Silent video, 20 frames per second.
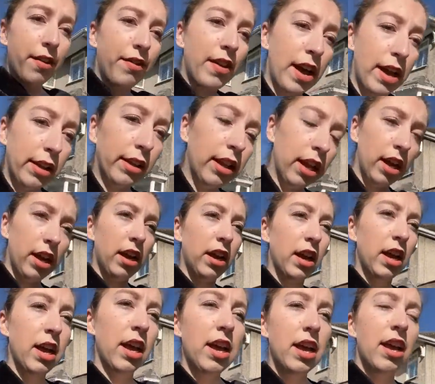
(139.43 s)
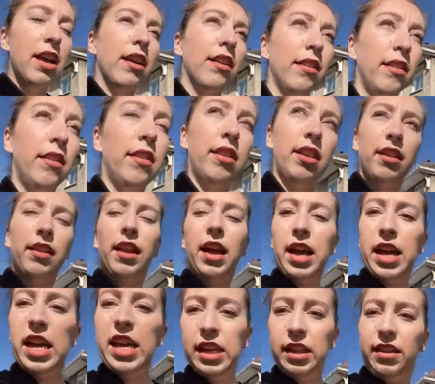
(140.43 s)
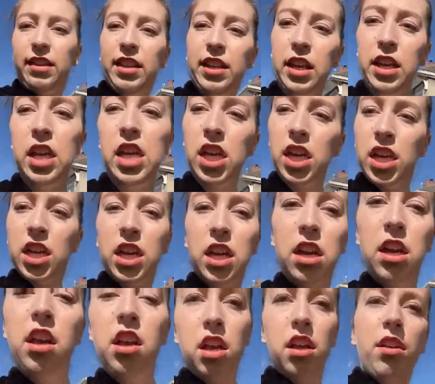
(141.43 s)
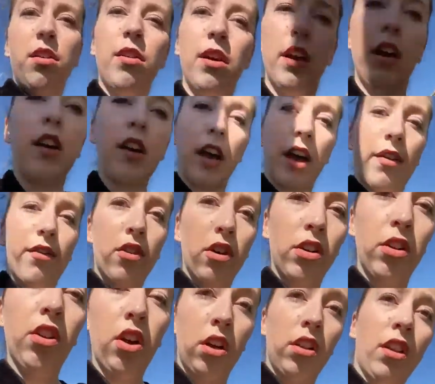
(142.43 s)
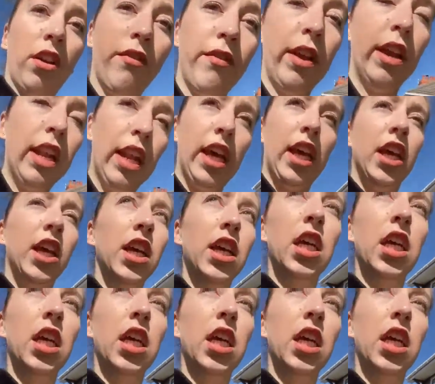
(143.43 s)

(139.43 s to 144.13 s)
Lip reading: And then tonight I've got nothing on really,